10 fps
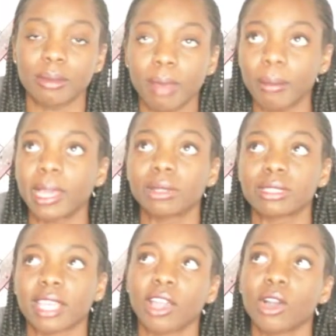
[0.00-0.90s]
In my mind it
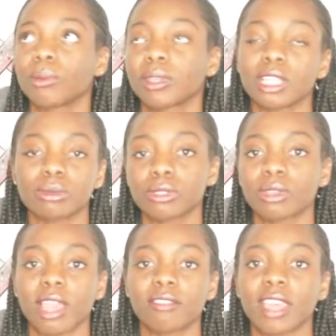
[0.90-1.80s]
was like, oh, because once
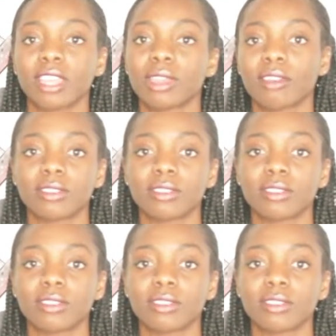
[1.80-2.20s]
you have that, you have